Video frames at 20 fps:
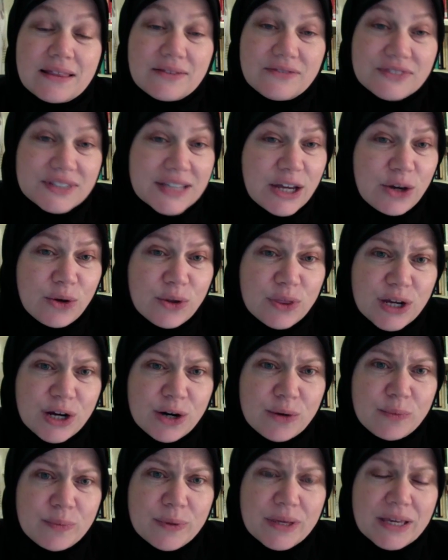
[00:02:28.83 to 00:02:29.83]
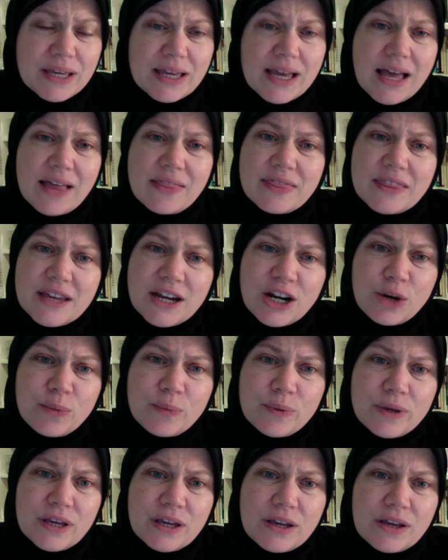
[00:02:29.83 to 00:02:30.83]
psychotherapy and
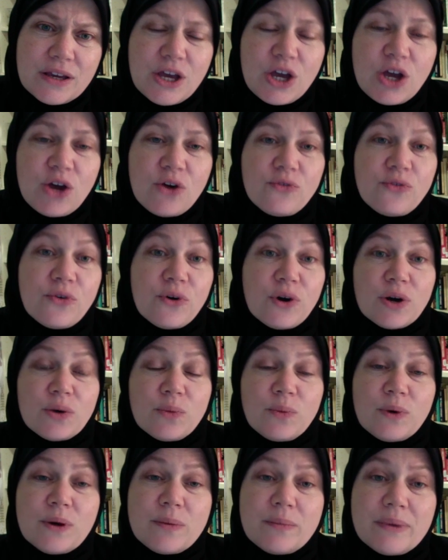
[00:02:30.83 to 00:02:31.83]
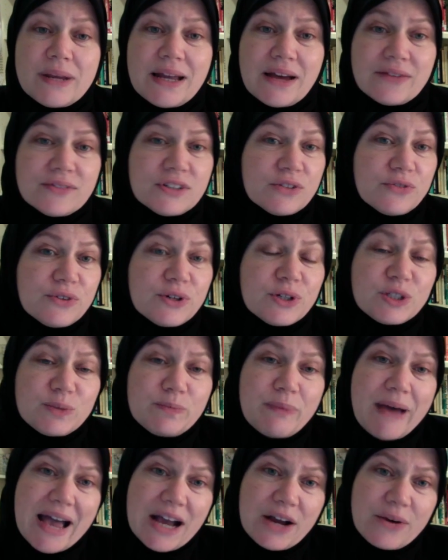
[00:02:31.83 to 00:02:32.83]
therapy for women of diverse
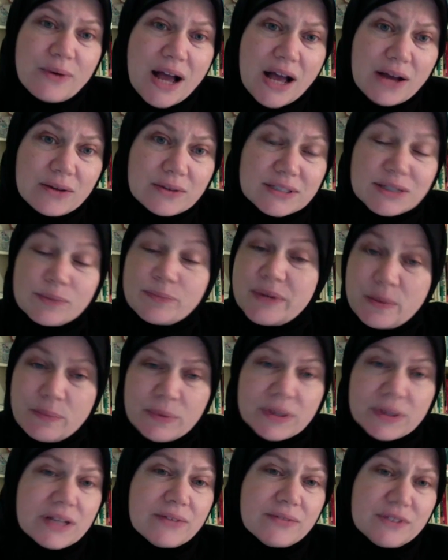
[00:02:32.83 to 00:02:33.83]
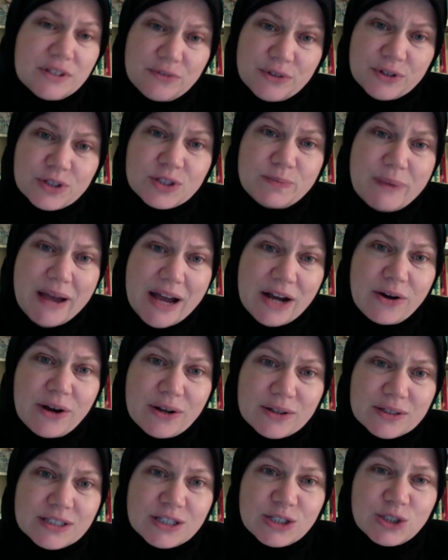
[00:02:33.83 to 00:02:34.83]
backgrounds and people of diverse
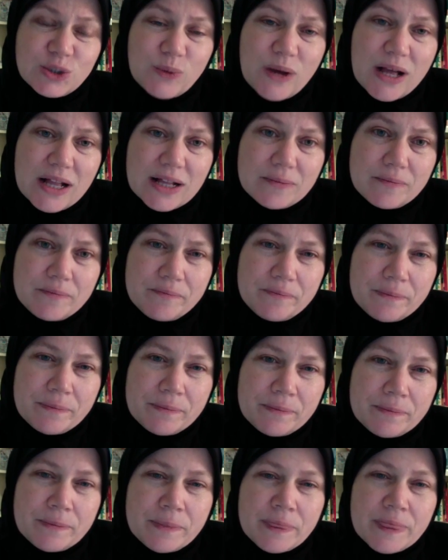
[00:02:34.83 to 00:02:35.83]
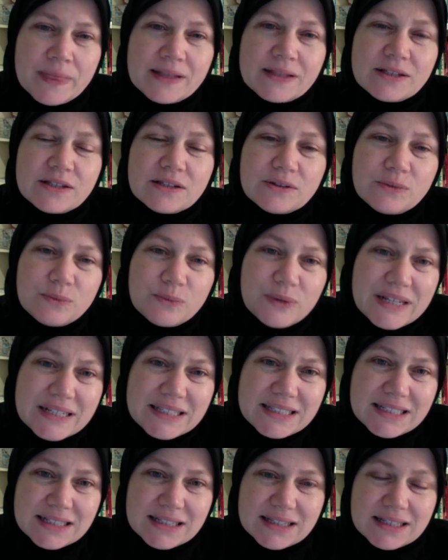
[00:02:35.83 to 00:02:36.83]
backgrounds as well.
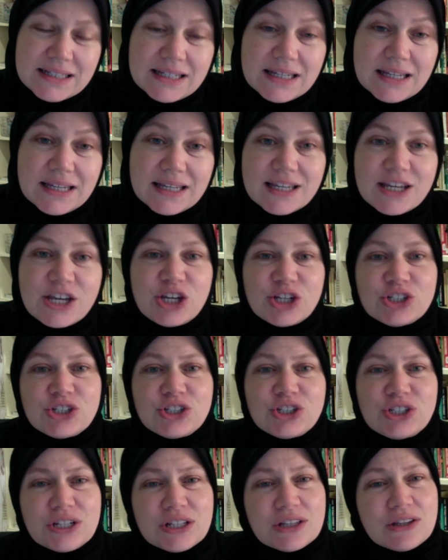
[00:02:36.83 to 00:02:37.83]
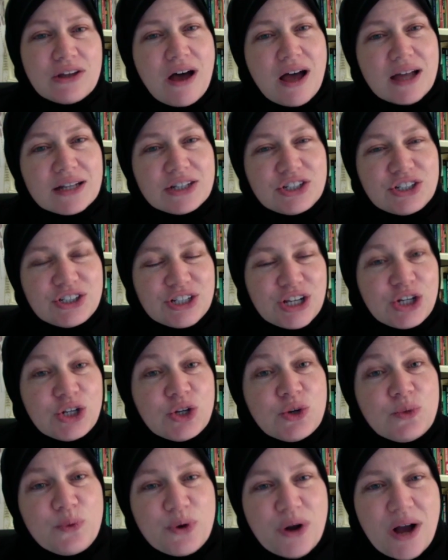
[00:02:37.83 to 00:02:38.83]
Recently, she launched a
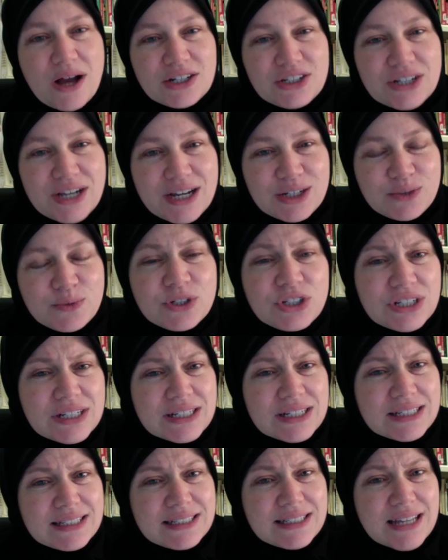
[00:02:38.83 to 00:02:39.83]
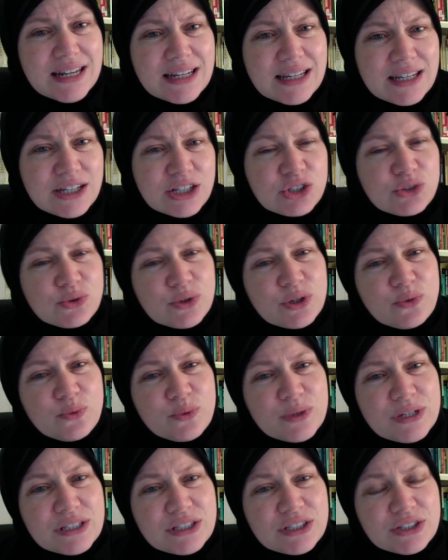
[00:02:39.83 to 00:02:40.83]
new project where she is studying and doing
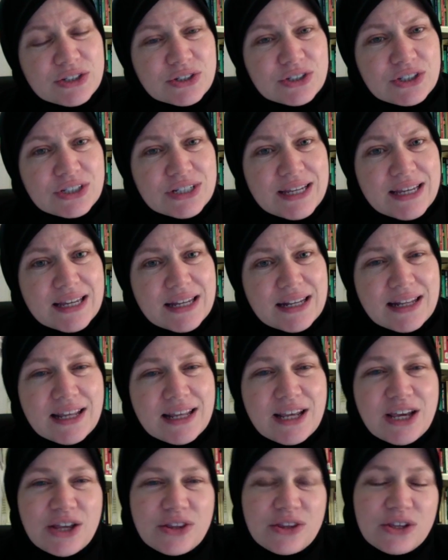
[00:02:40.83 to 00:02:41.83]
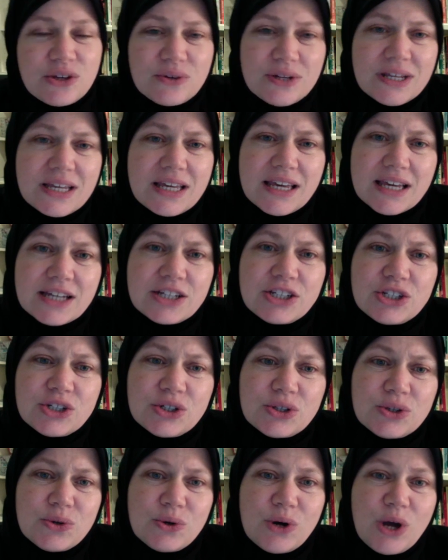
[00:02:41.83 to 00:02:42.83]
research in the unique
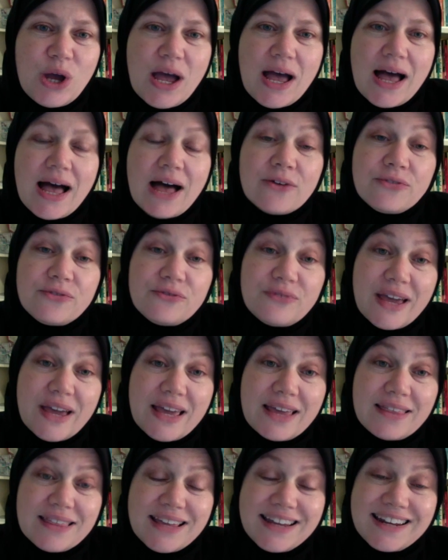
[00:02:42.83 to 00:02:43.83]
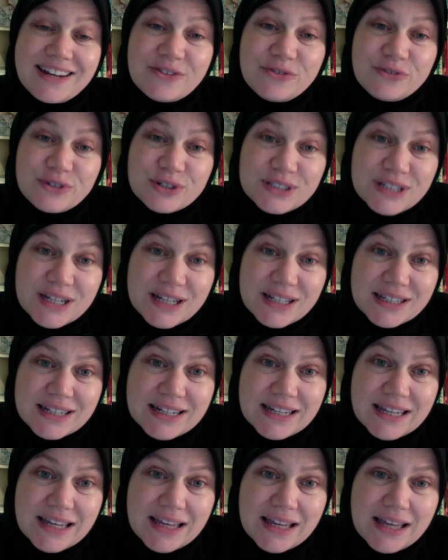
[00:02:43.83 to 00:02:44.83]
issue of faith and
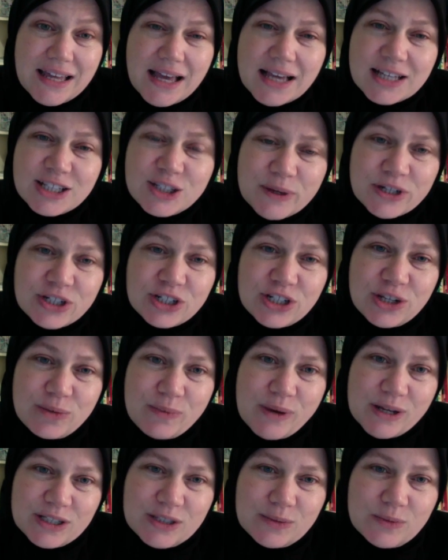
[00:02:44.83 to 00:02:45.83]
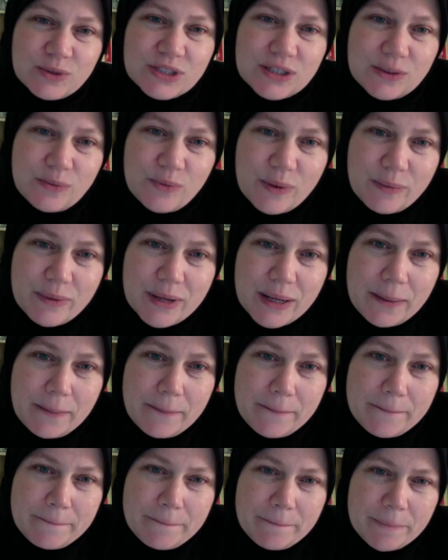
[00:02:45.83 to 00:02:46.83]
infertility, especially amongst Muslim women.
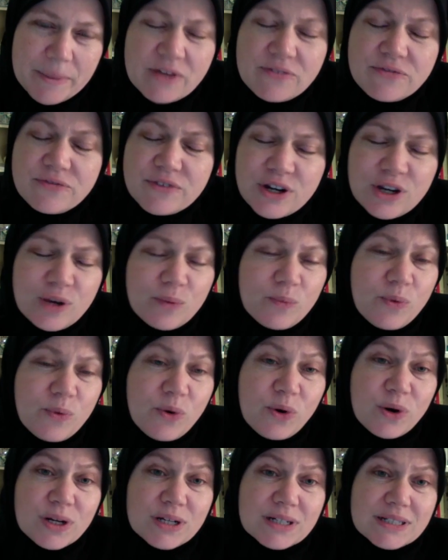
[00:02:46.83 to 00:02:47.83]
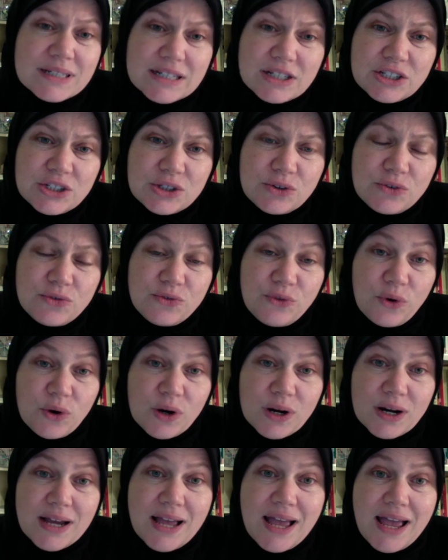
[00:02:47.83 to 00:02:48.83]
A very important issue
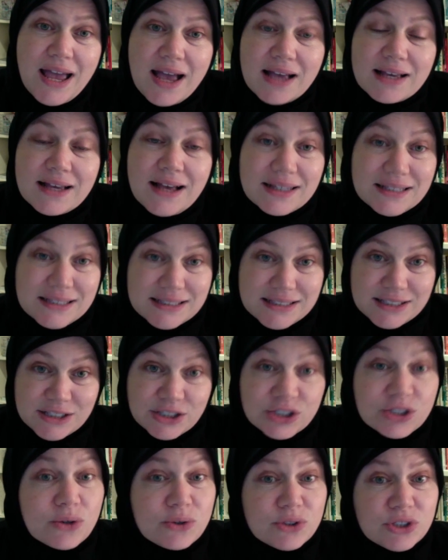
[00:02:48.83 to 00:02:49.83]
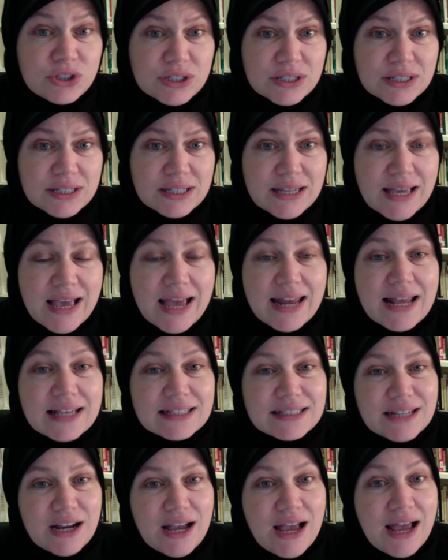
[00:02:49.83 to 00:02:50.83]
for us socially and
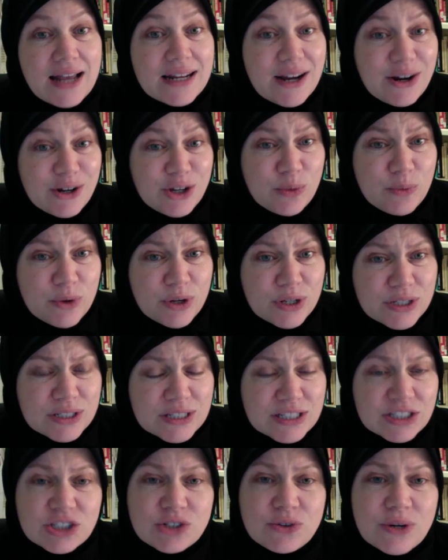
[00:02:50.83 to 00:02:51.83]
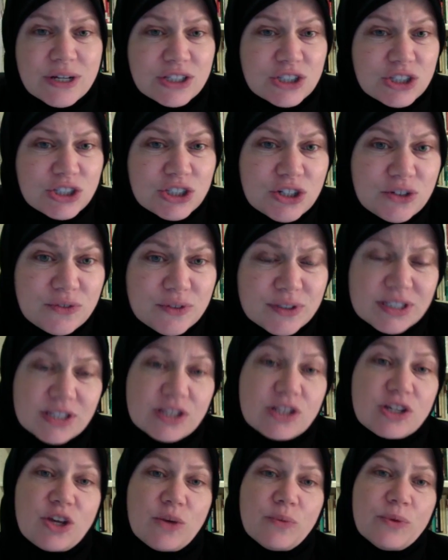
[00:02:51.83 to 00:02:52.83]
our community. It's a great service to
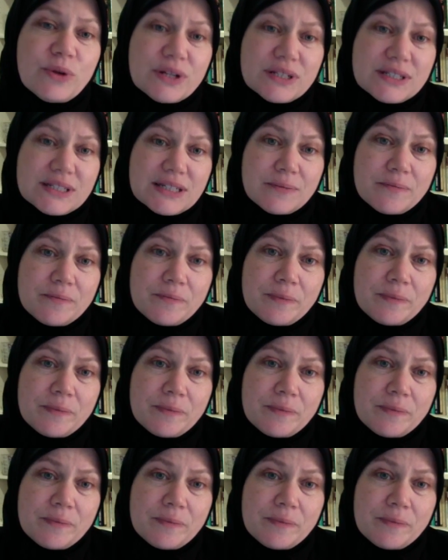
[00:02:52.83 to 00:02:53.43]
the community.